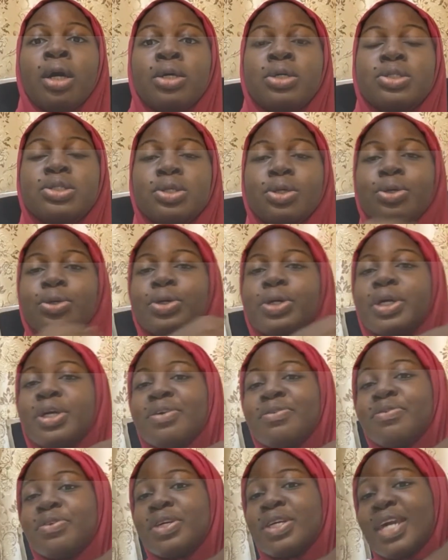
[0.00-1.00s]
So
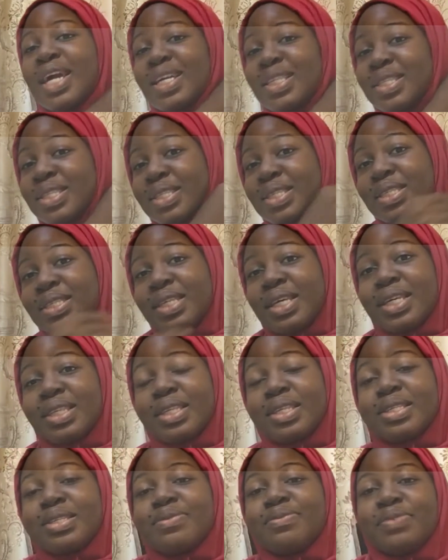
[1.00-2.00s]
if you get to see
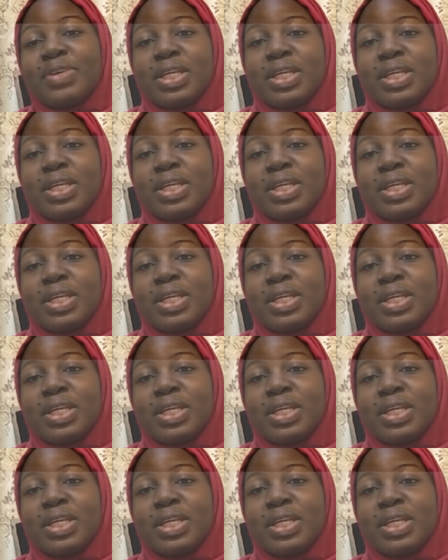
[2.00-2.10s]
this